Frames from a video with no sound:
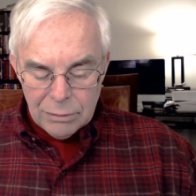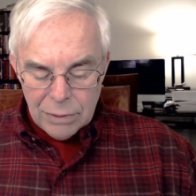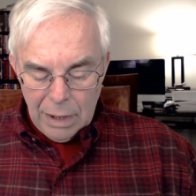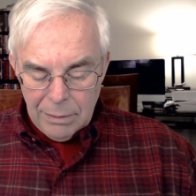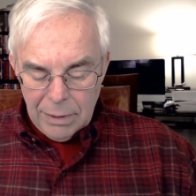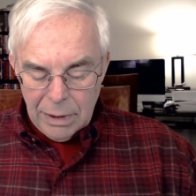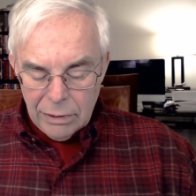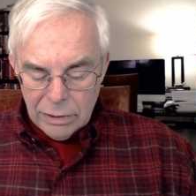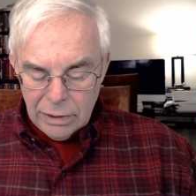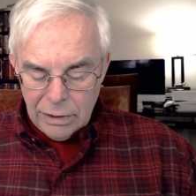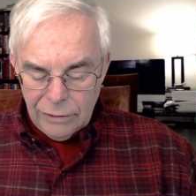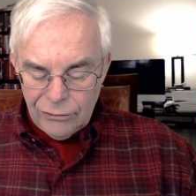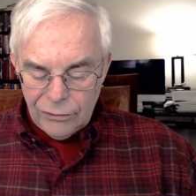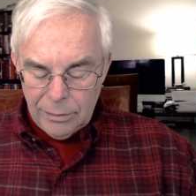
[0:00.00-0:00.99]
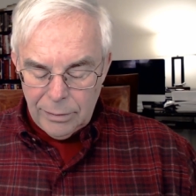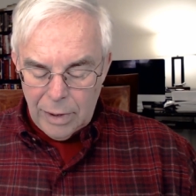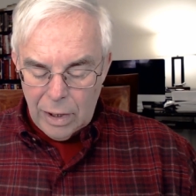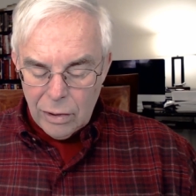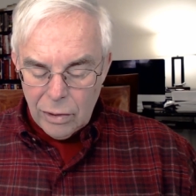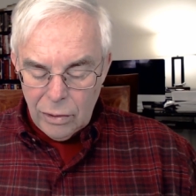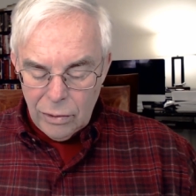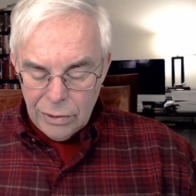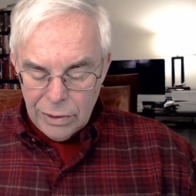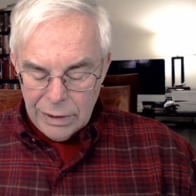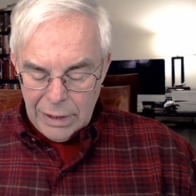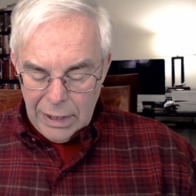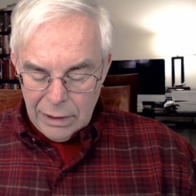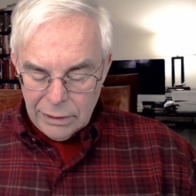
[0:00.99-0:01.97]
primarily from our own
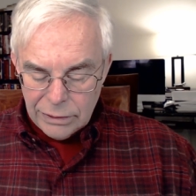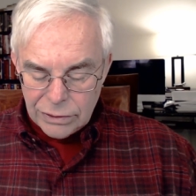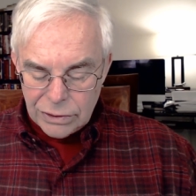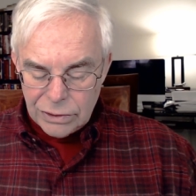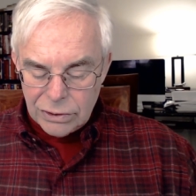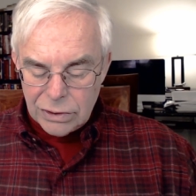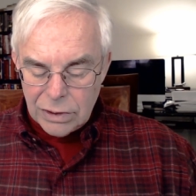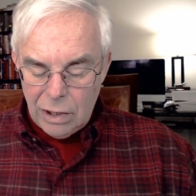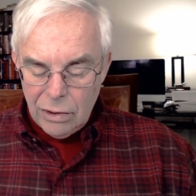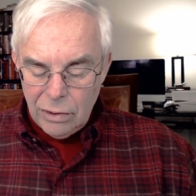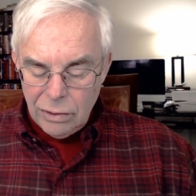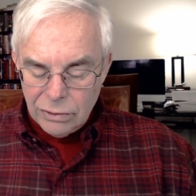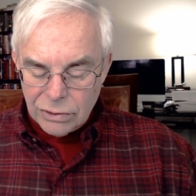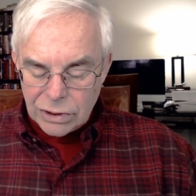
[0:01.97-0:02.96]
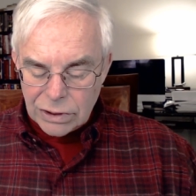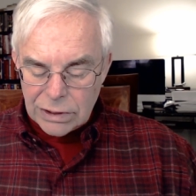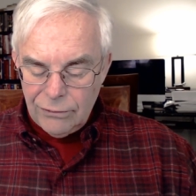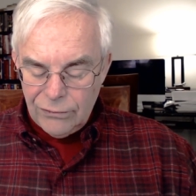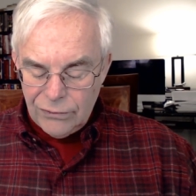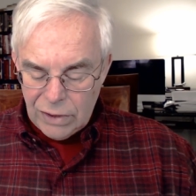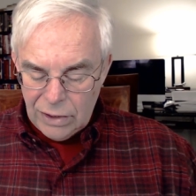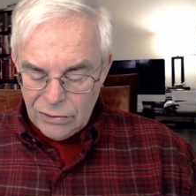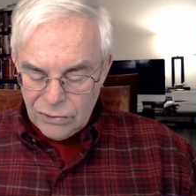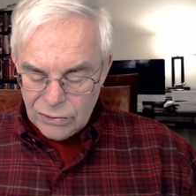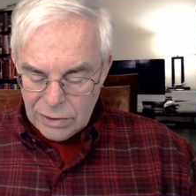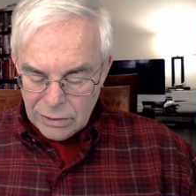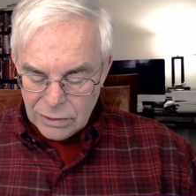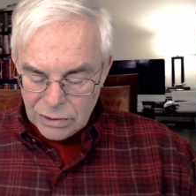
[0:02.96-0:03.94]
analysis, our own
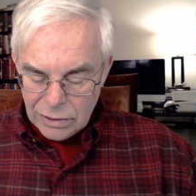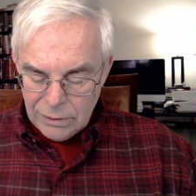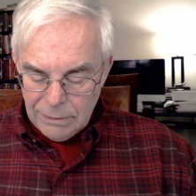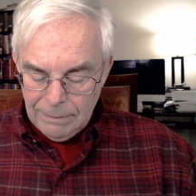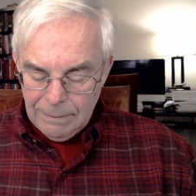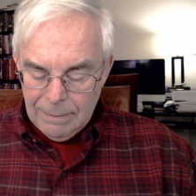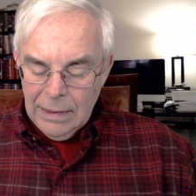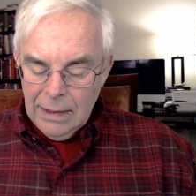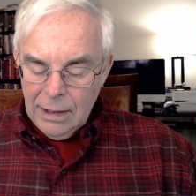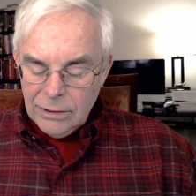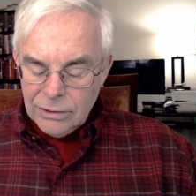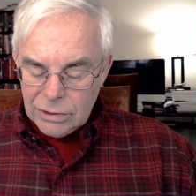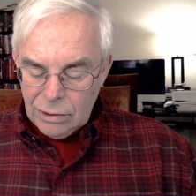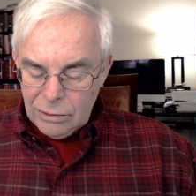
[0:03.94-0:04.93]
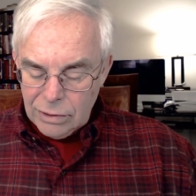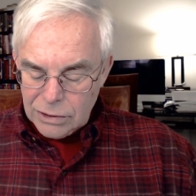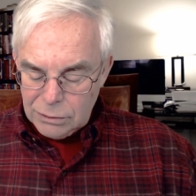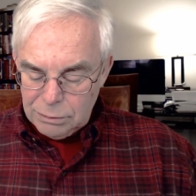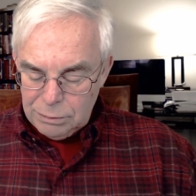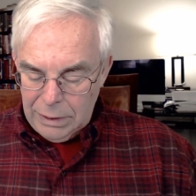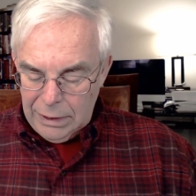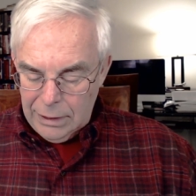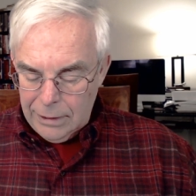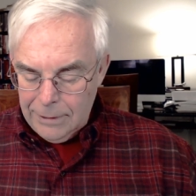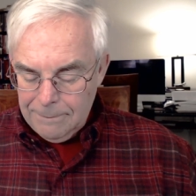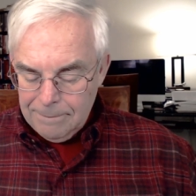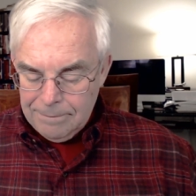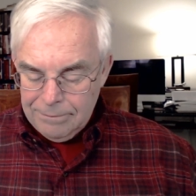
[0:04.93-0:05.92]
self-dissection, so to
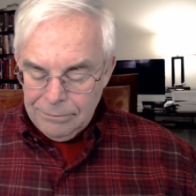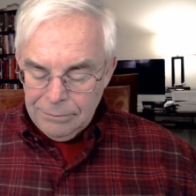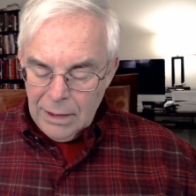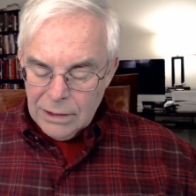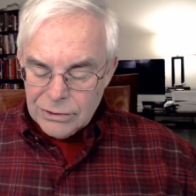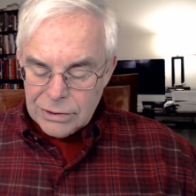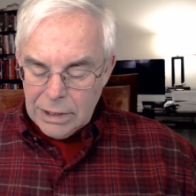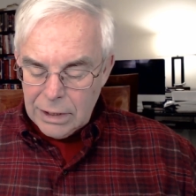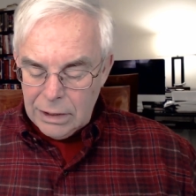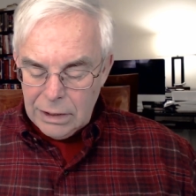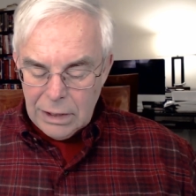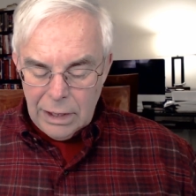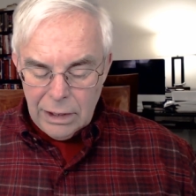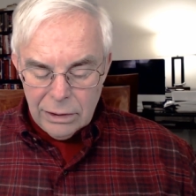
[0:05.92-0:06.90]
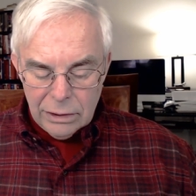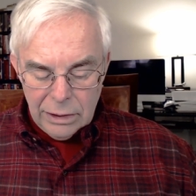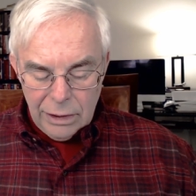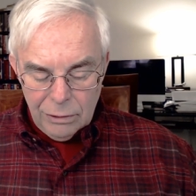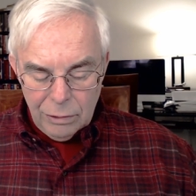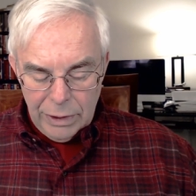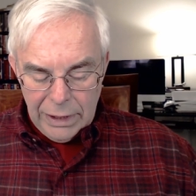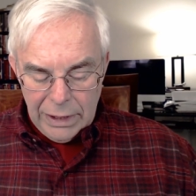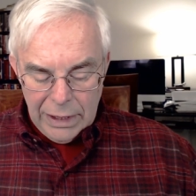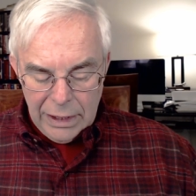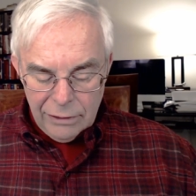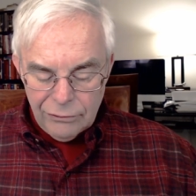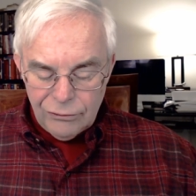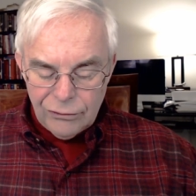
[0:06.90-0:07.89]
speak. Secondarily, we
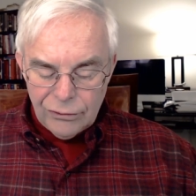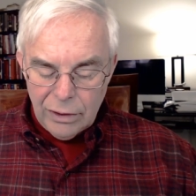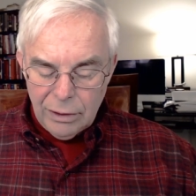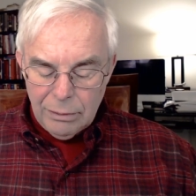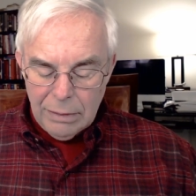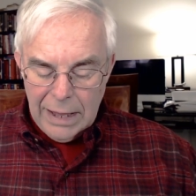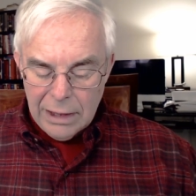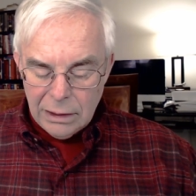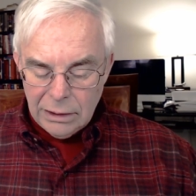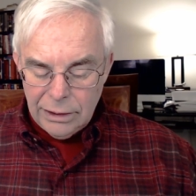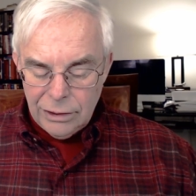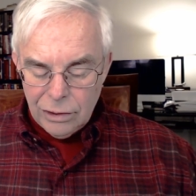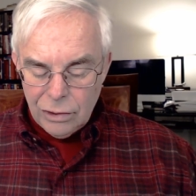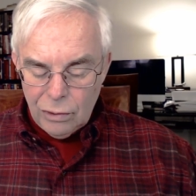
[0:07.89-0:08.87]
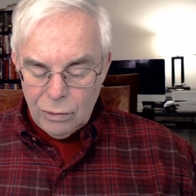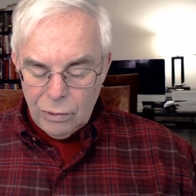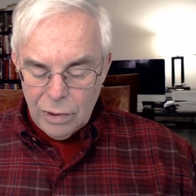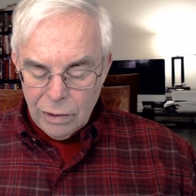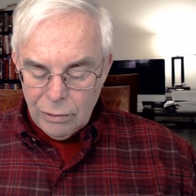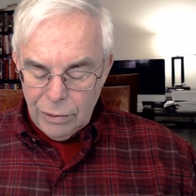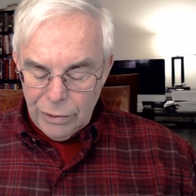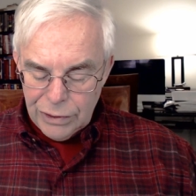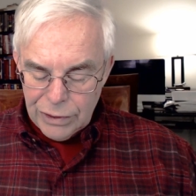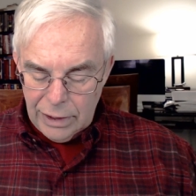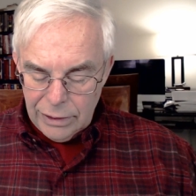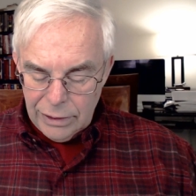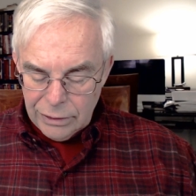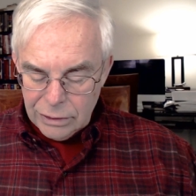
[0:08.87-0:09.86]
get it from analytical work with
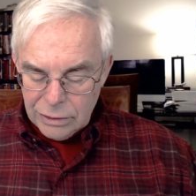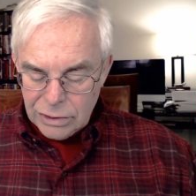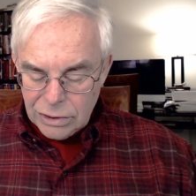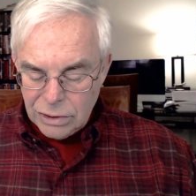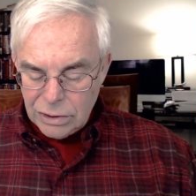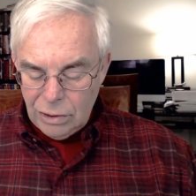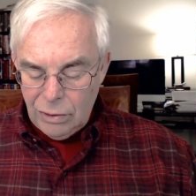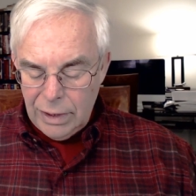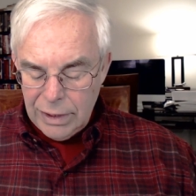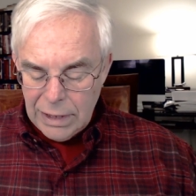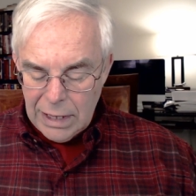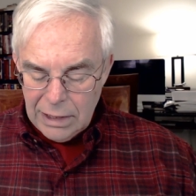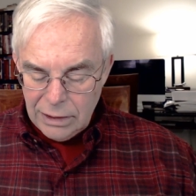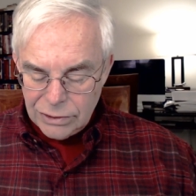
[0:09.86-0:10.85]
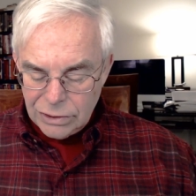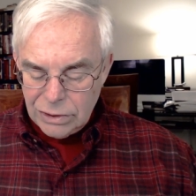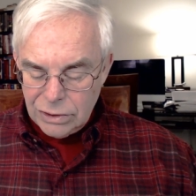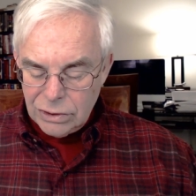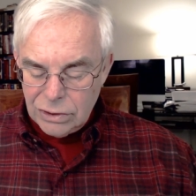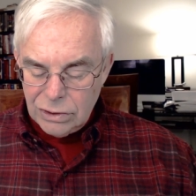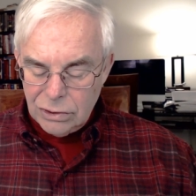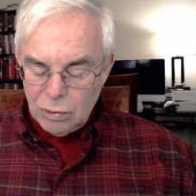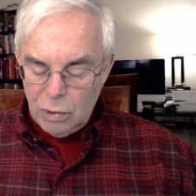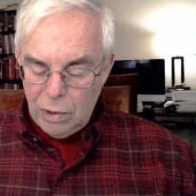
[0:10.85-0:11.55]
others, so analysis is